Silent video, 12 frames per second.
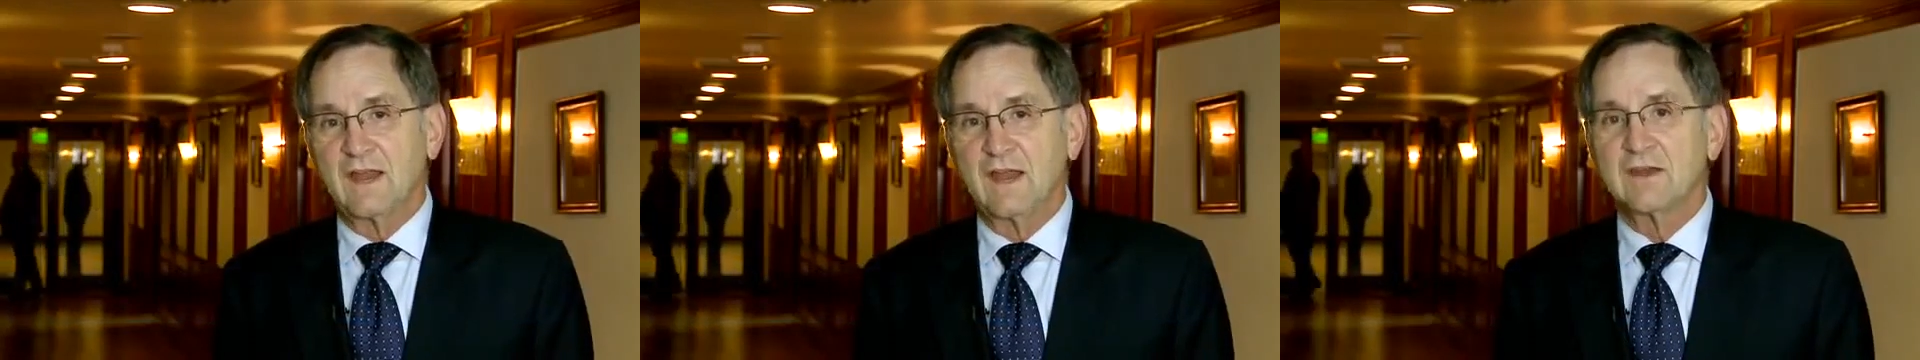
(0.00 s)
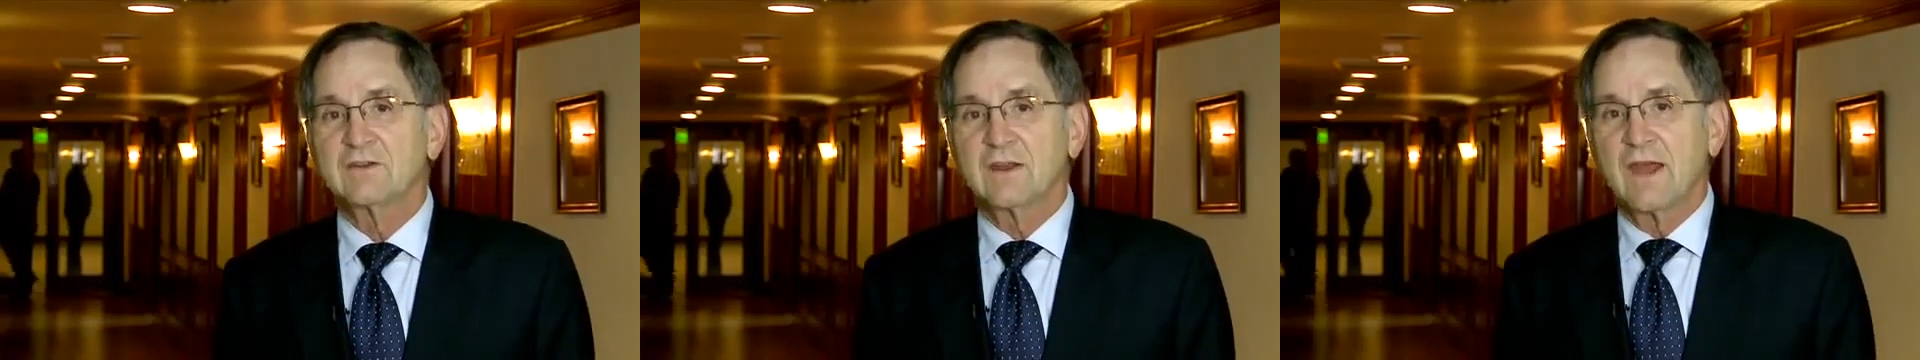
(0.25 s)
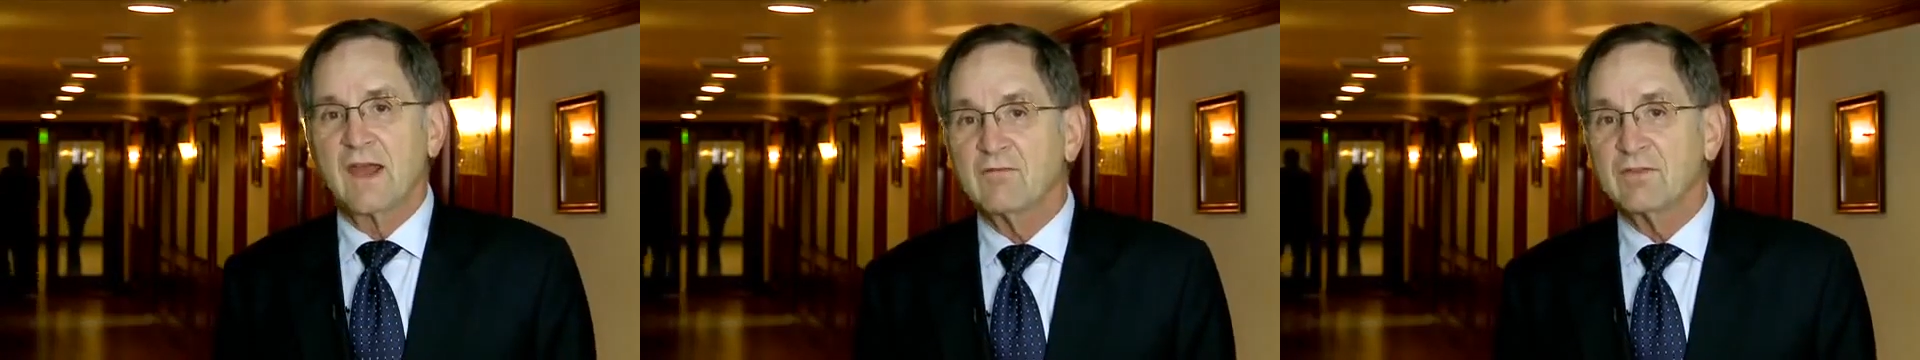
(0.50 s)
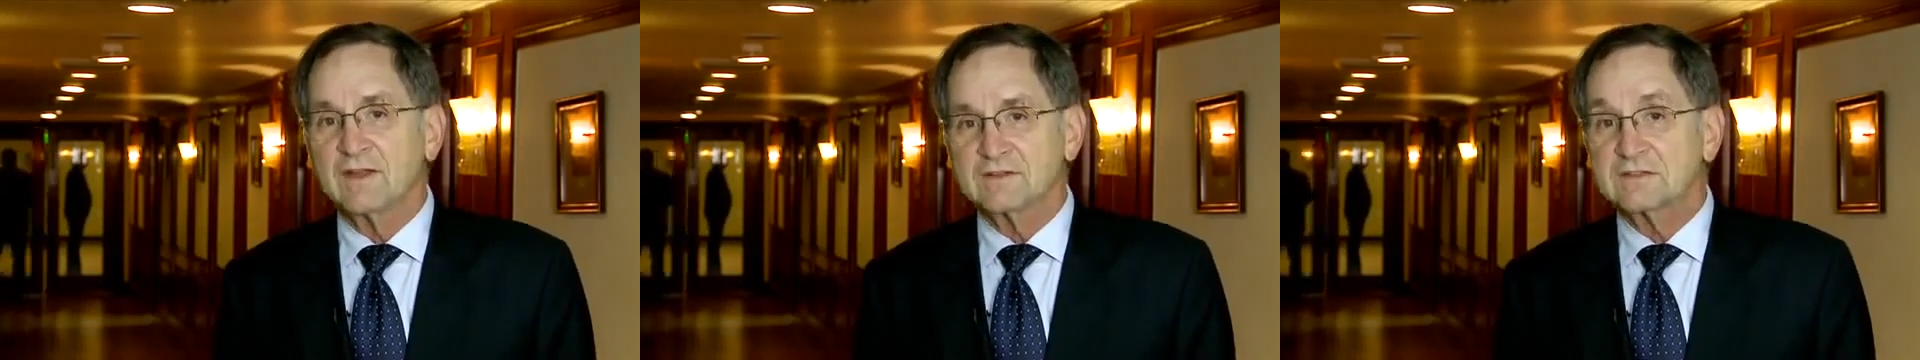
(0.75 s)
and to
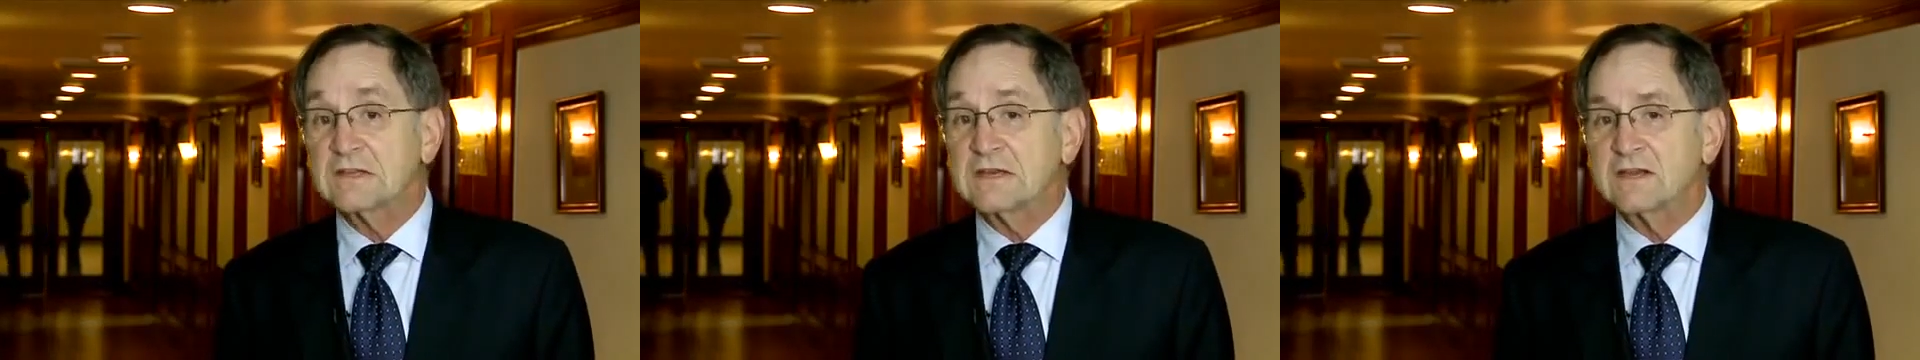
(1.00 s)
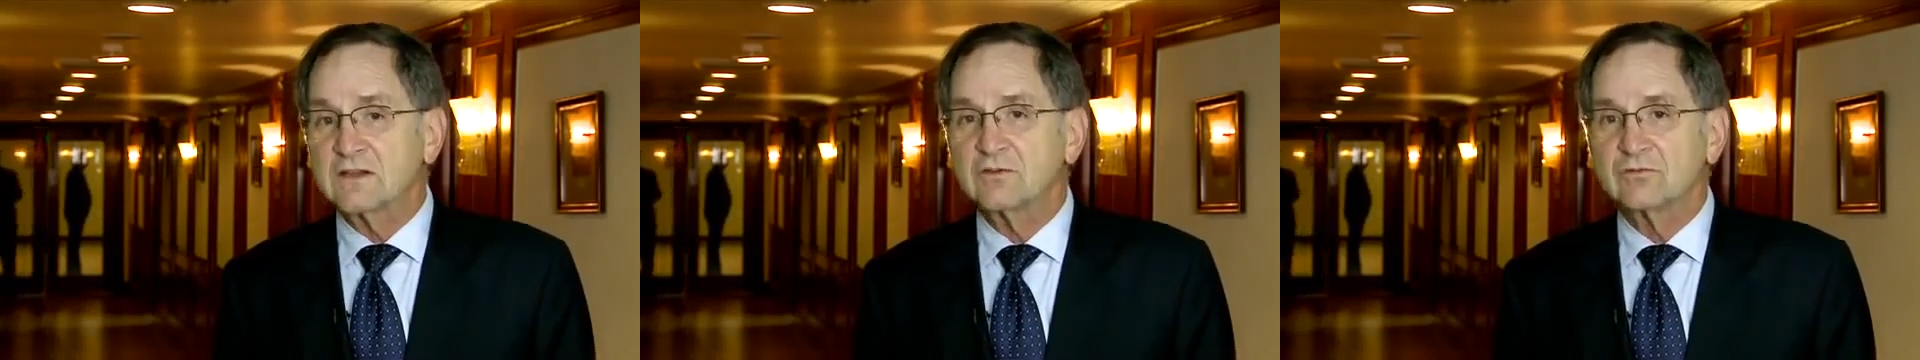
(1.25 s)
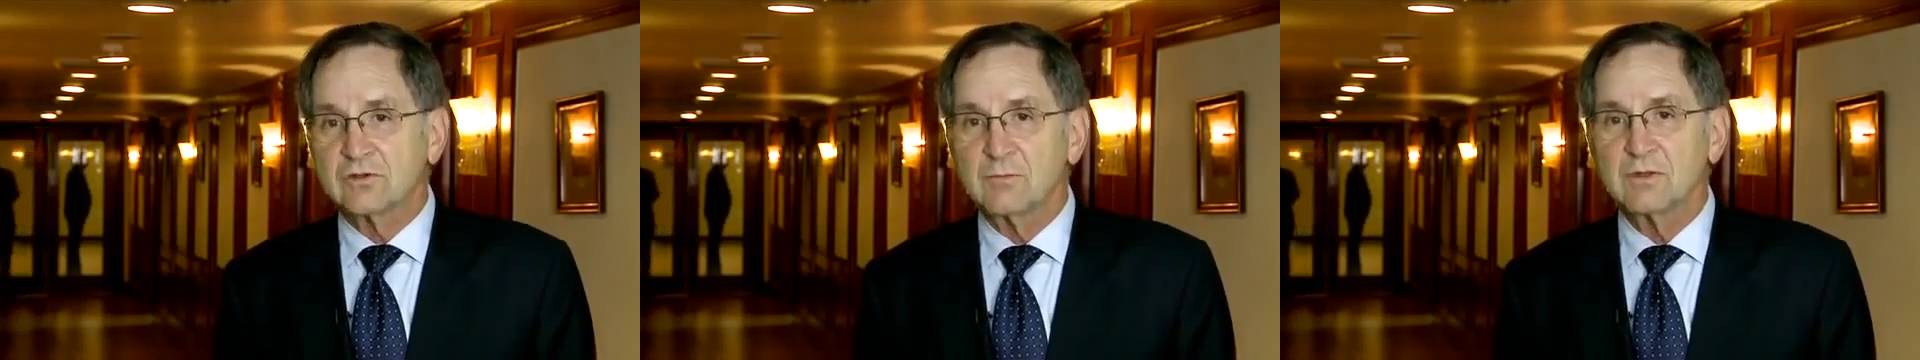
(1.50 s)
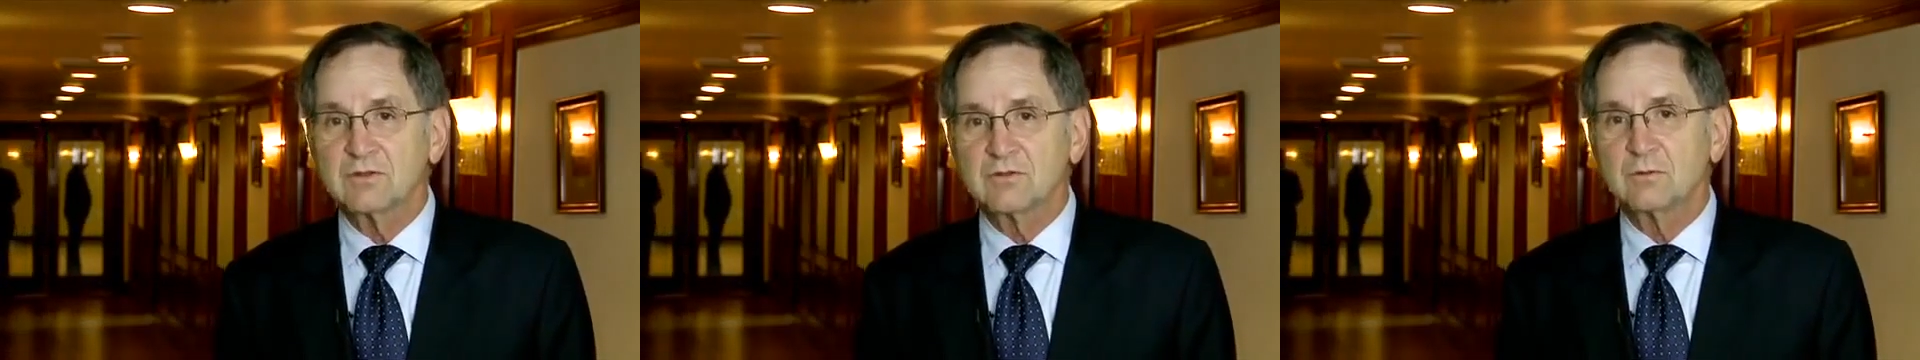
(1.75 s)
have that city
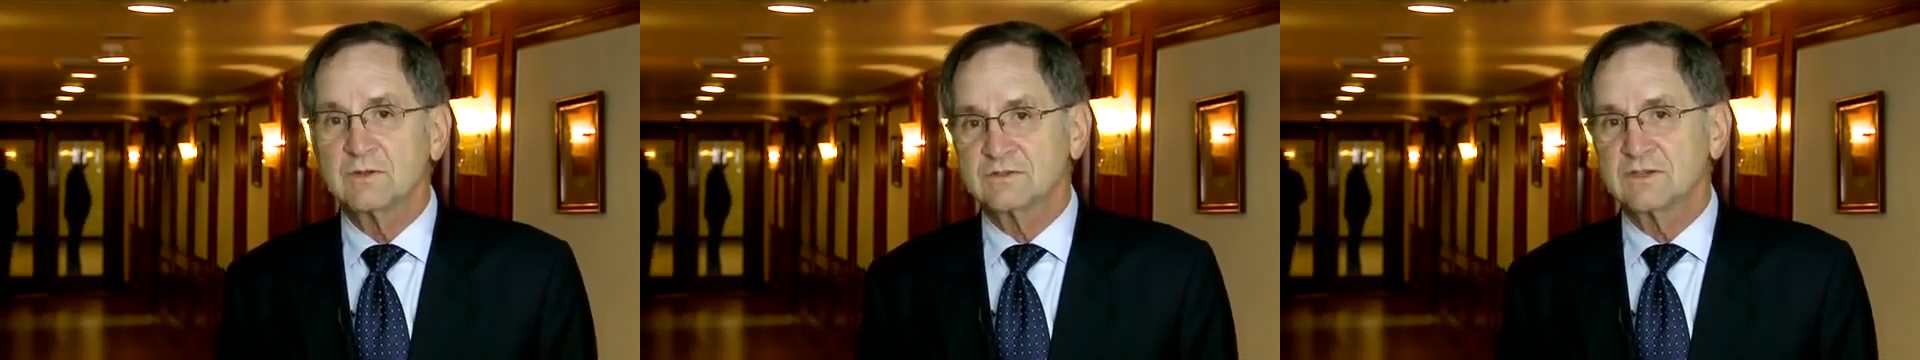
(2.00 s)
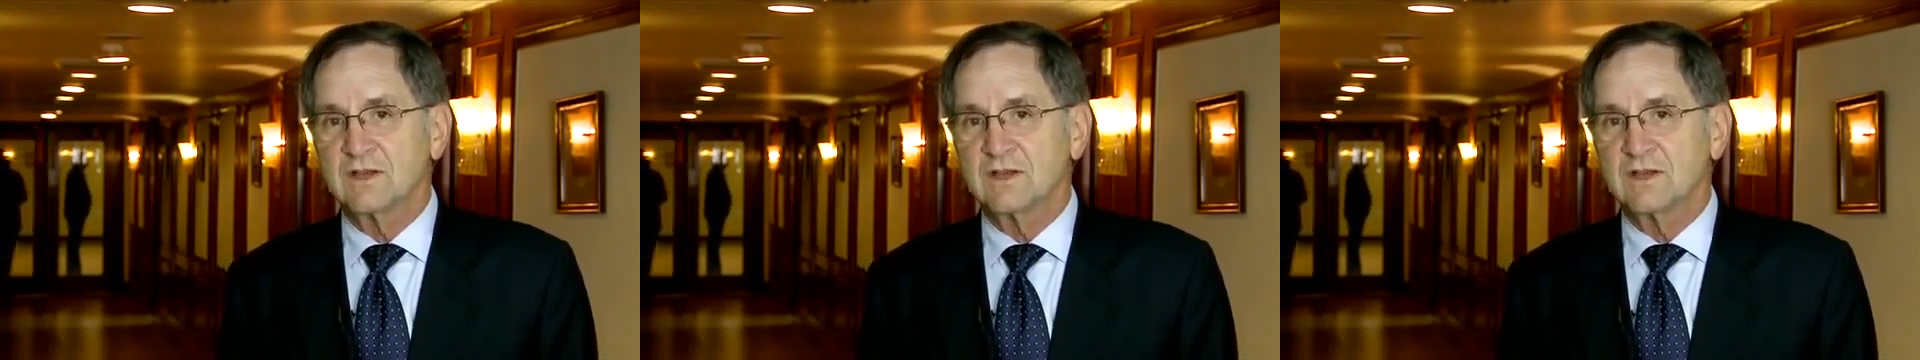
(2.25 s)
contribute to its